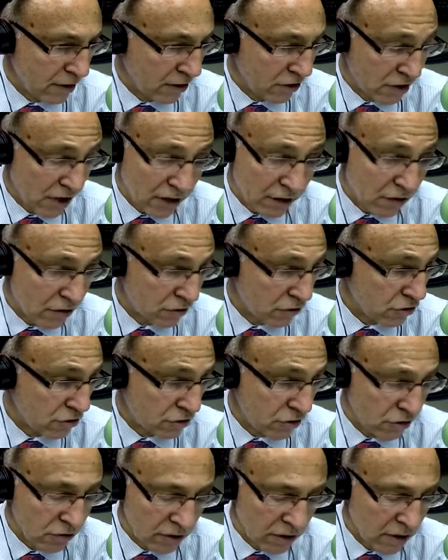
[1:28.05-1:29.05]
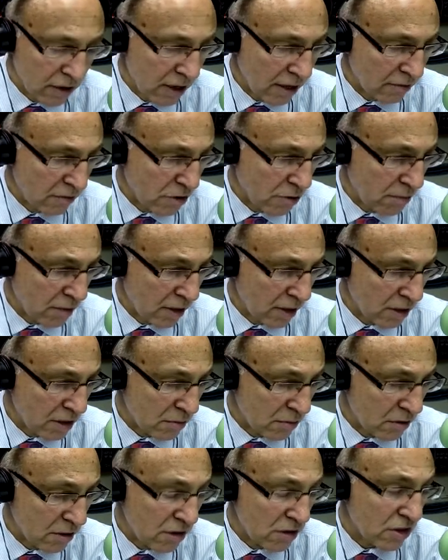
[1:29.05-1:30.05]
executor is certainly not
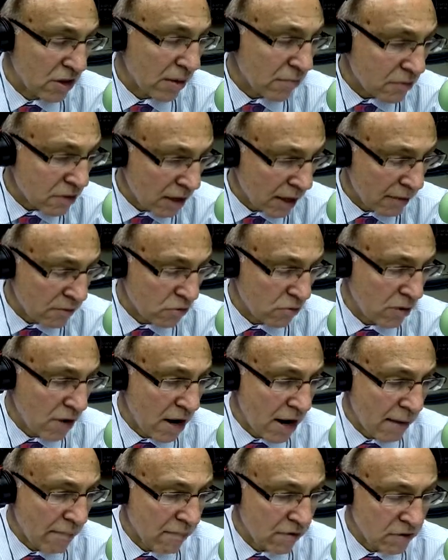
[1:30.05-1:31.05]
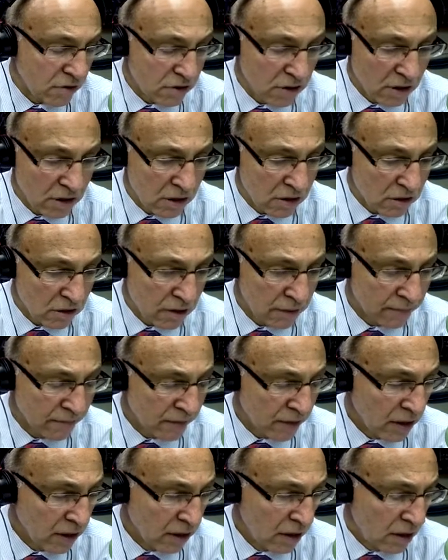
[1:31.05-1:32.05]
responsible. And sometimes what happens is
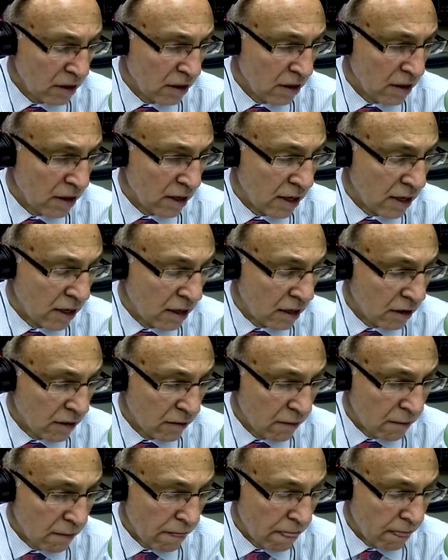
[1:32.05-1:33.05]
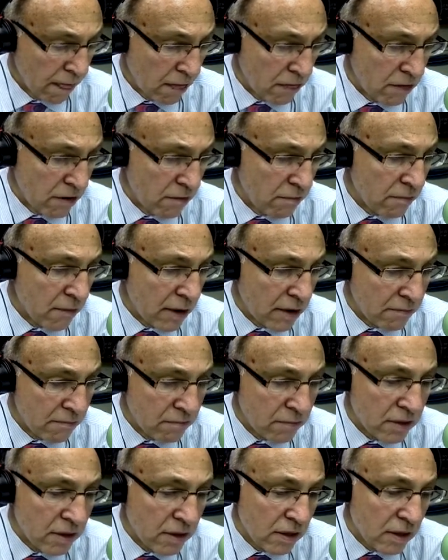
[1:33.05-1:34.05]
that there
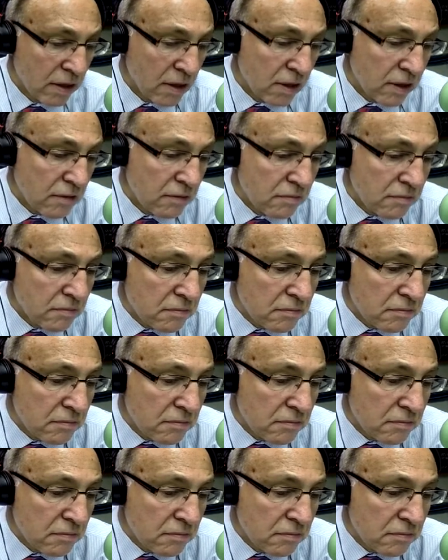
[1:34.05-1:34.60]
might be,